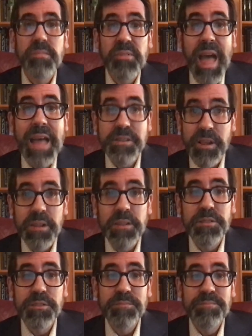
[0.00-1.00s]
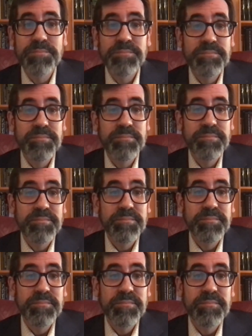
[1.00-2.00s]
that does.
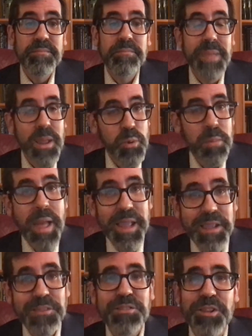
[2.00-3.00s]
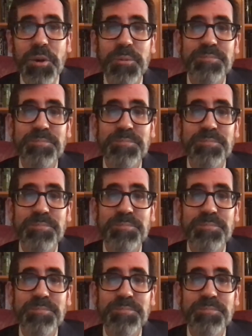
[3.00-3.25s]
May we make it so.